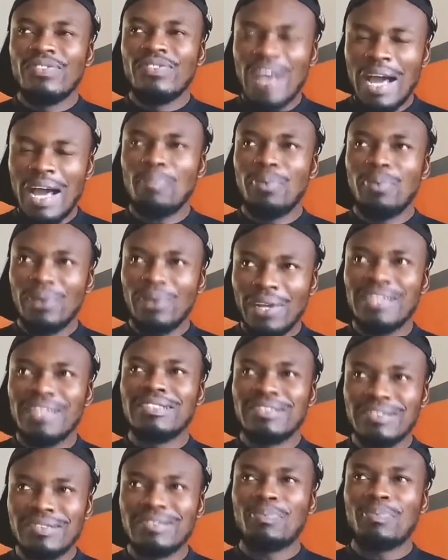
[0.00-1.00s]
that
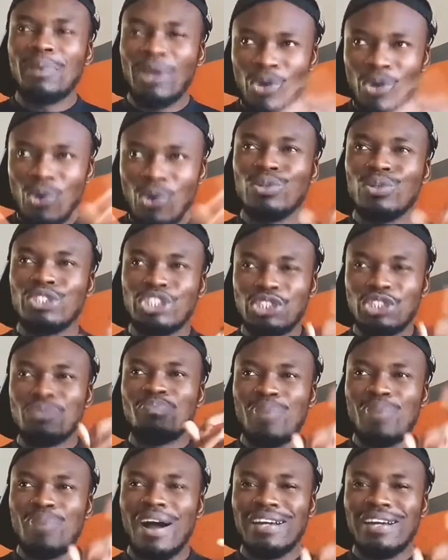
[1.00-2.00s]
place, the called
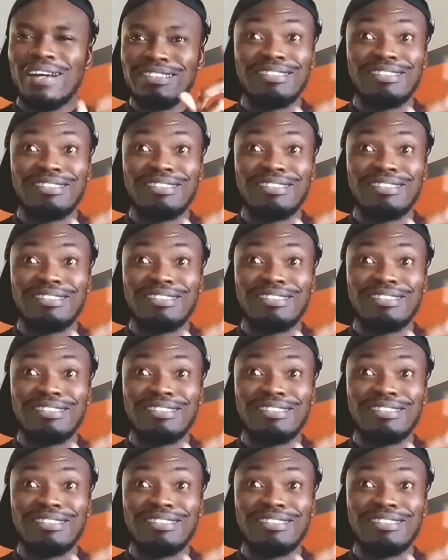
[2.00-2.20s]
Dubai,